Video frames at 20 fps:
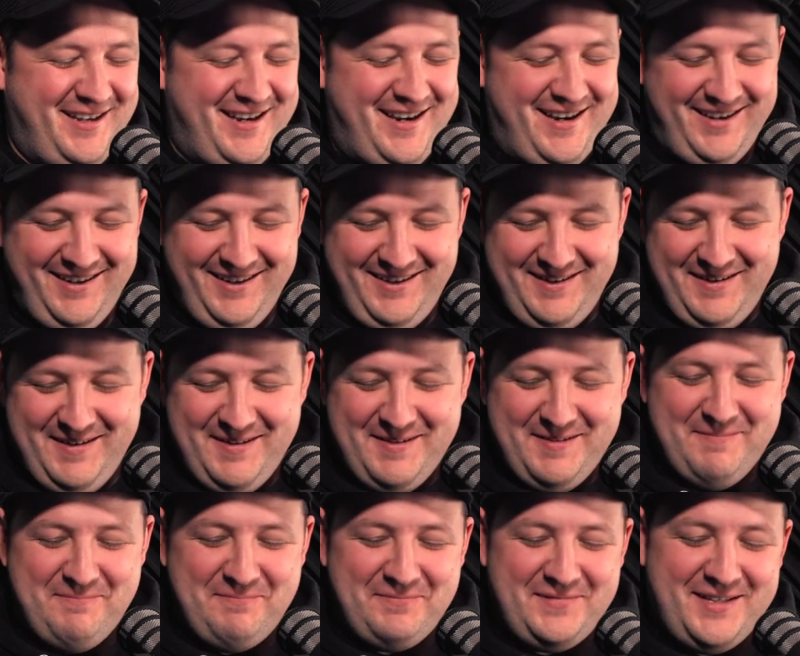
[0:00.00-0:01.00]
guy.
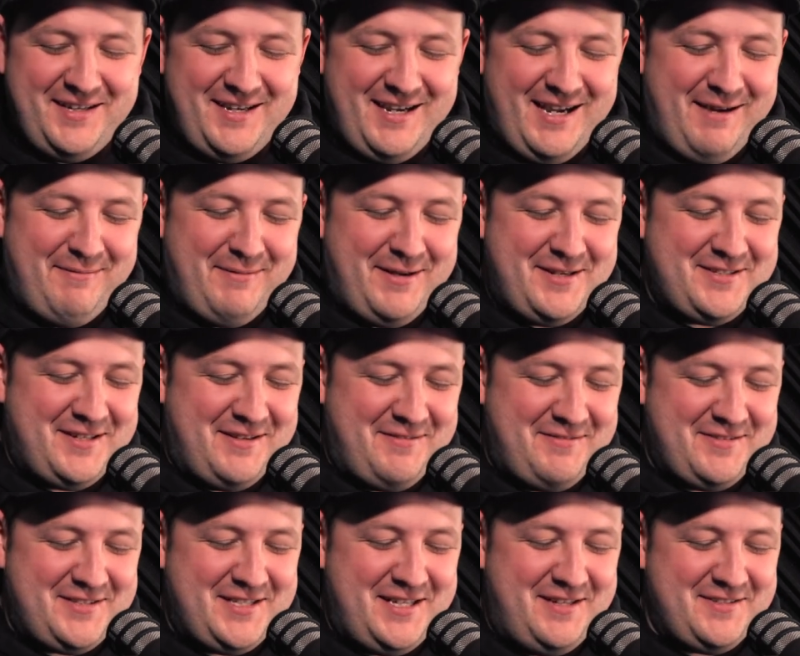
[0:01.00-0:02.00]
And I've
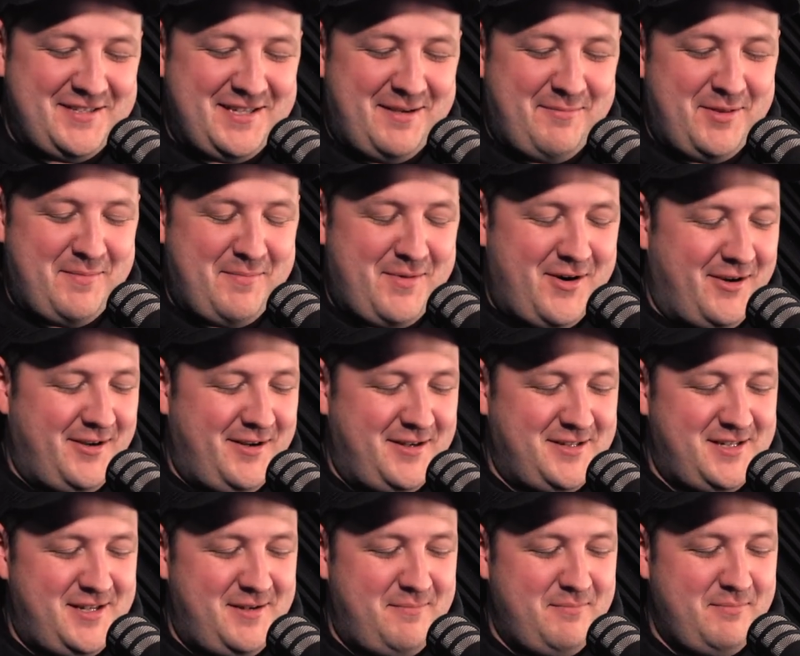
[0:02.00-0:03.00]
seen some of the marketing
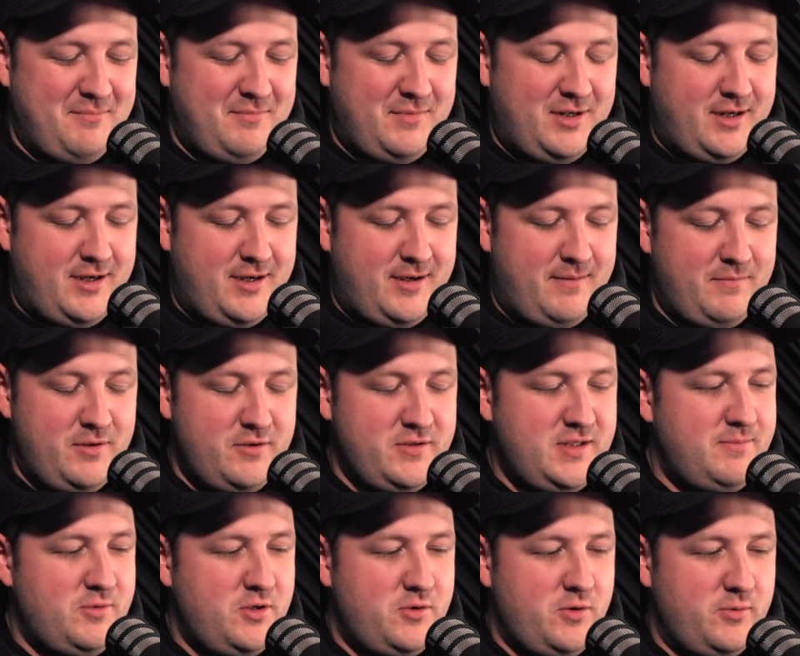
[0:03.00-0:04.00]
team. You
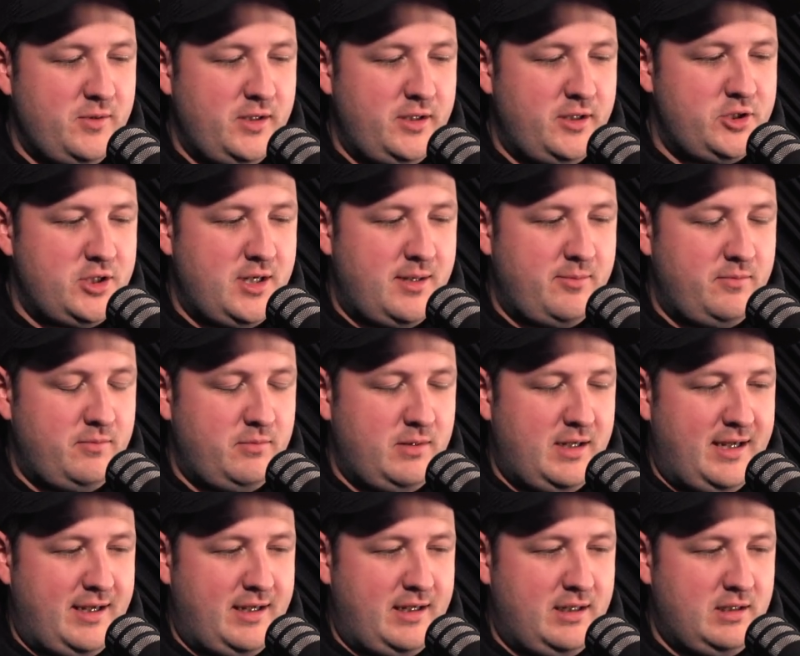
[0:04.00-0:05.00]
seem to do a really good job
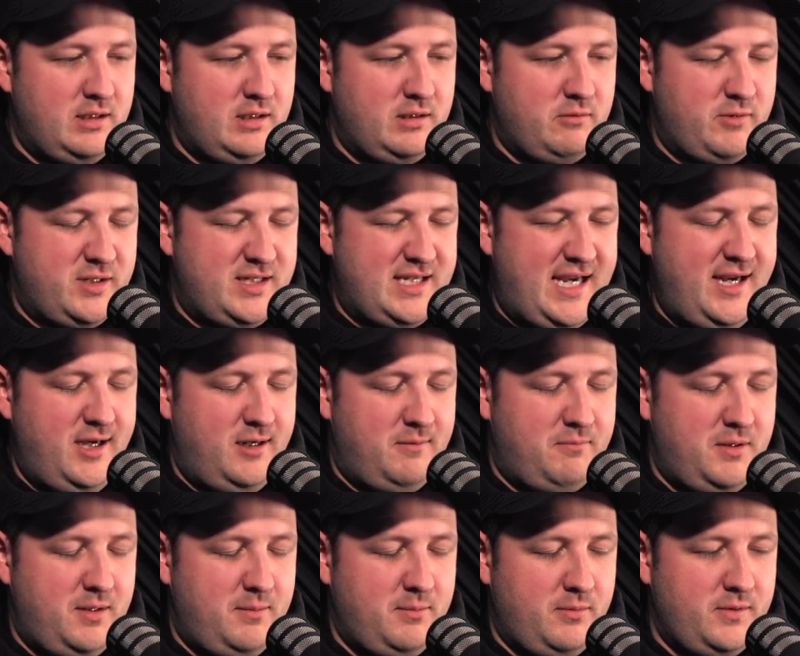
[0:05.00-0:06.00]
retaining
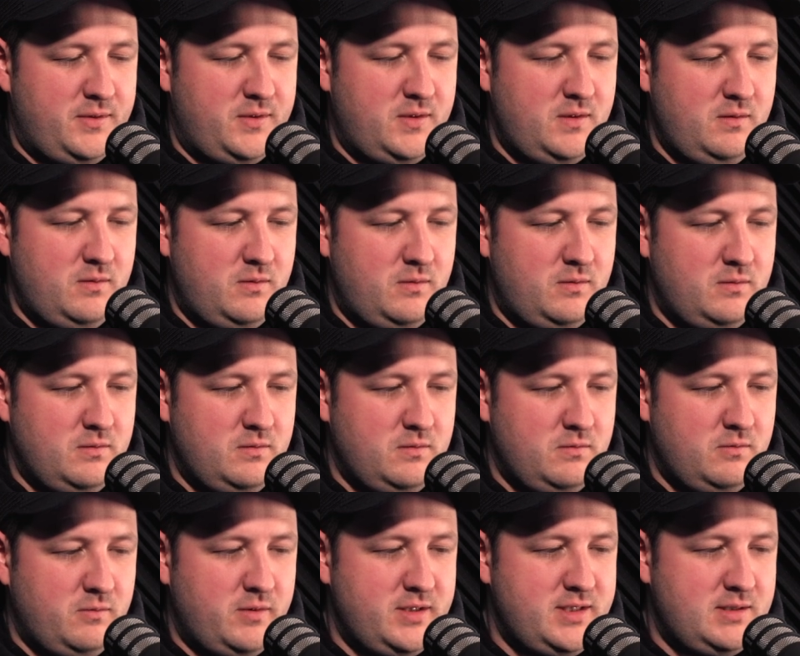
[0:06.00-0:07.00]
people too.
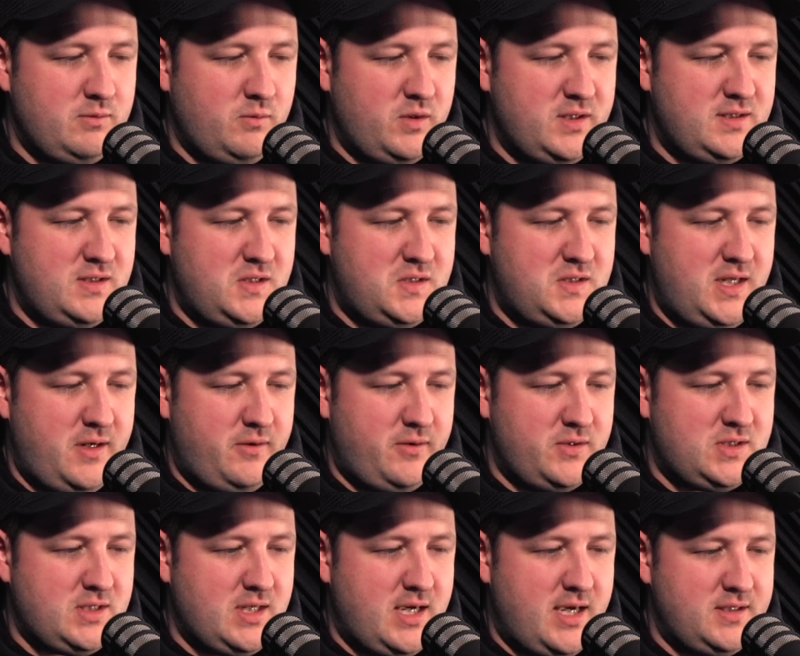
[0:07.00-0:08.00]
What's the secret
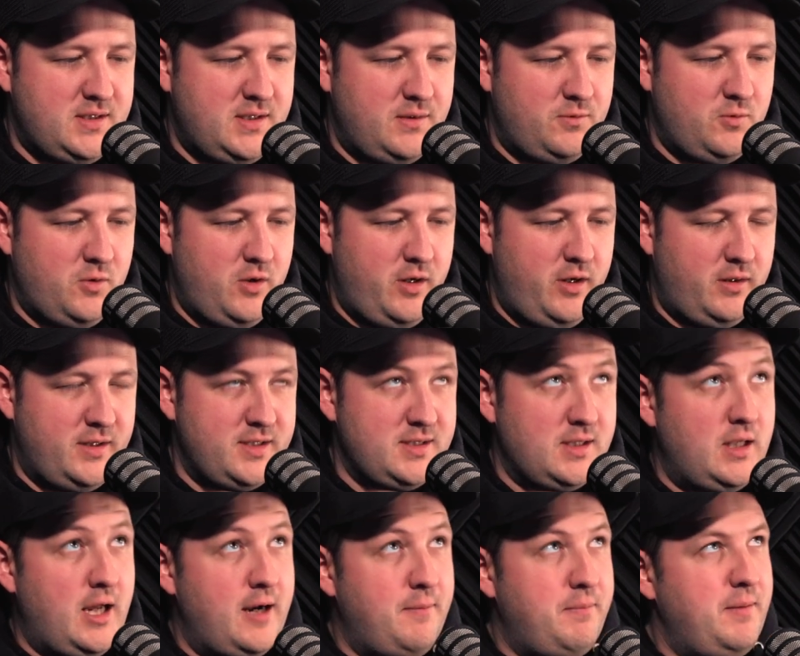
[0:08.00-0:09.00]
sauce at Royal? Because a
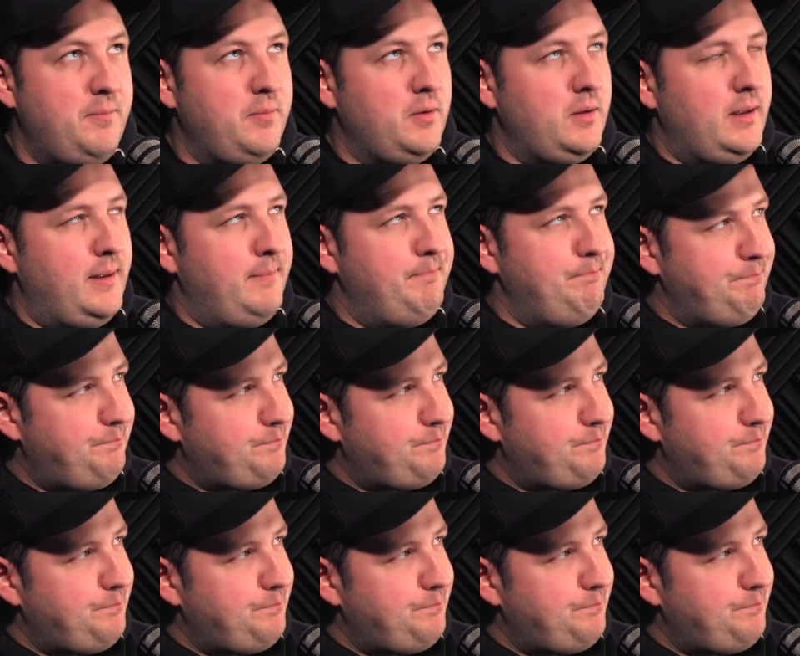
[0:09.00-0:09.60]
lot of people